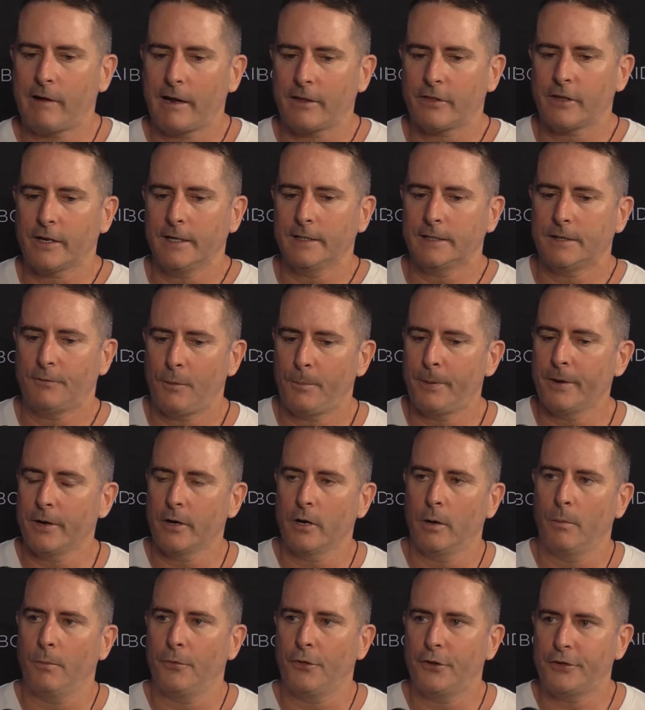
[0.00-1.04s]
thing is if you put it
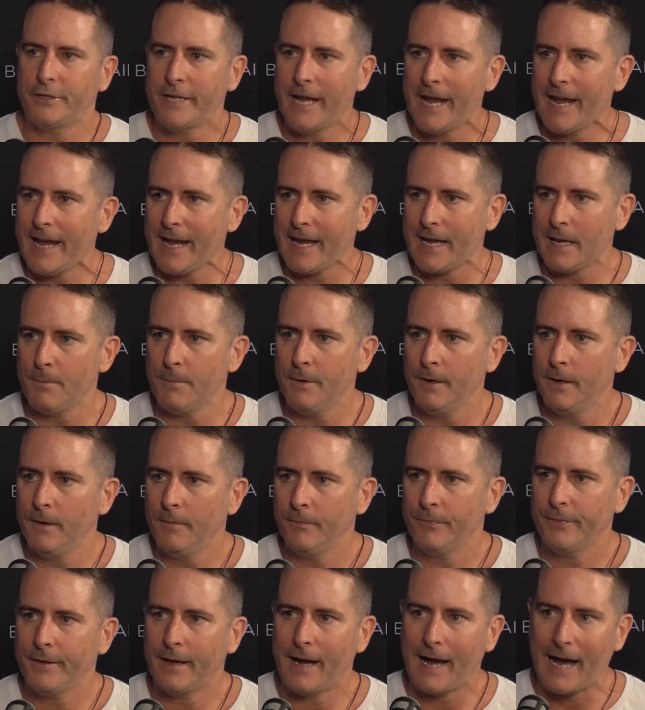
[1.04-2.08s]
on with the tab
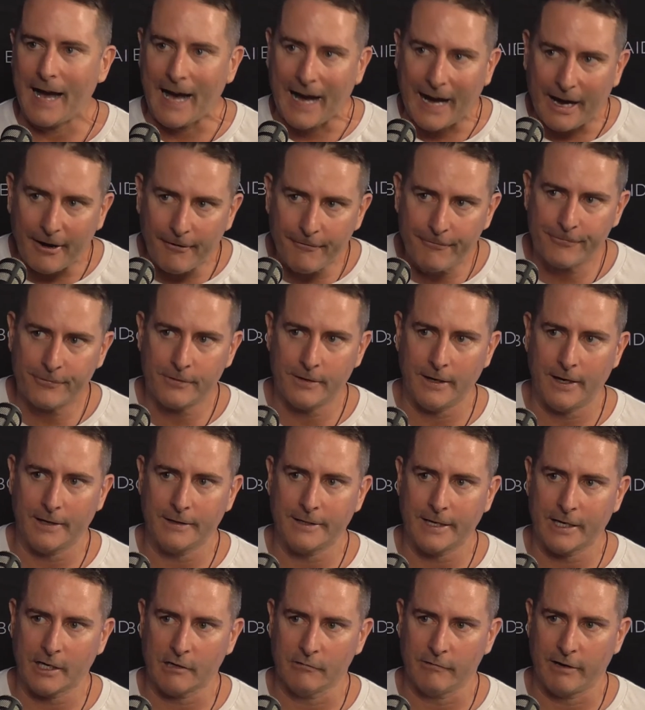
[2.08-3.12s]
after
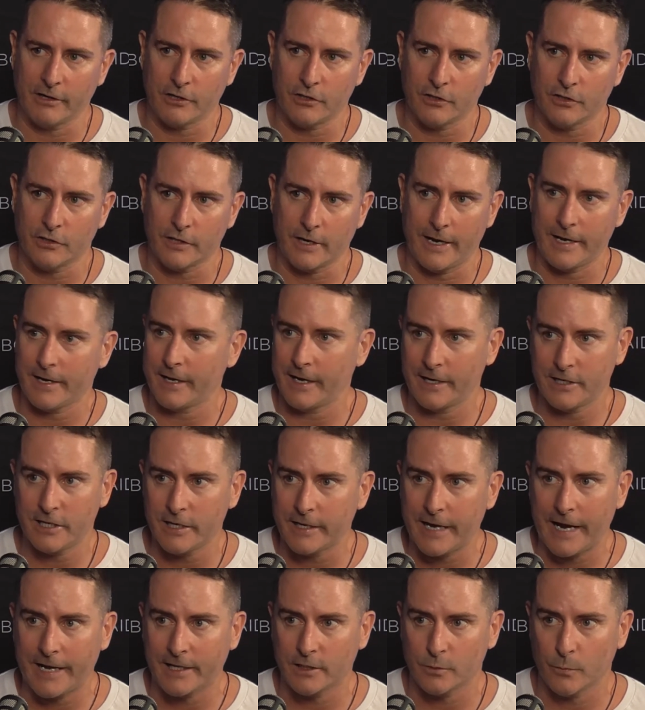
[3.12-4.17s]
declarations today, you can actually
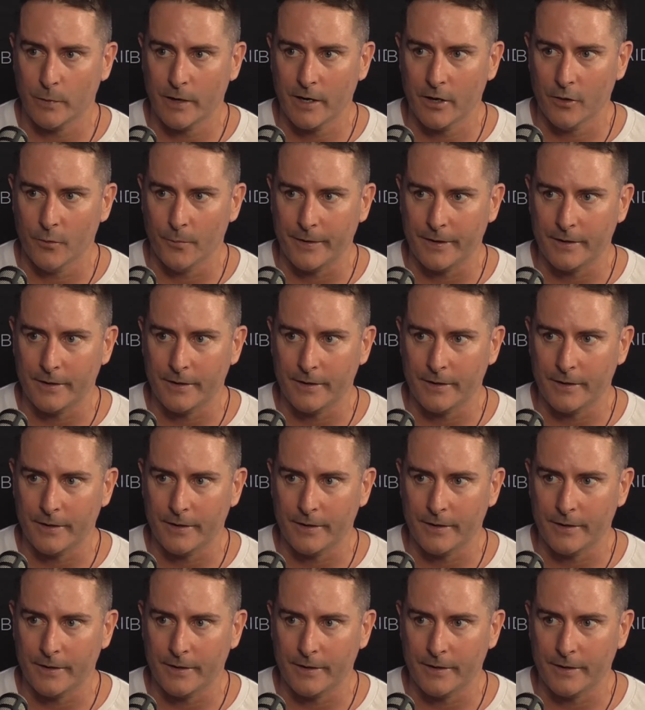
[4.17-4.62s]
cancel out of the bet.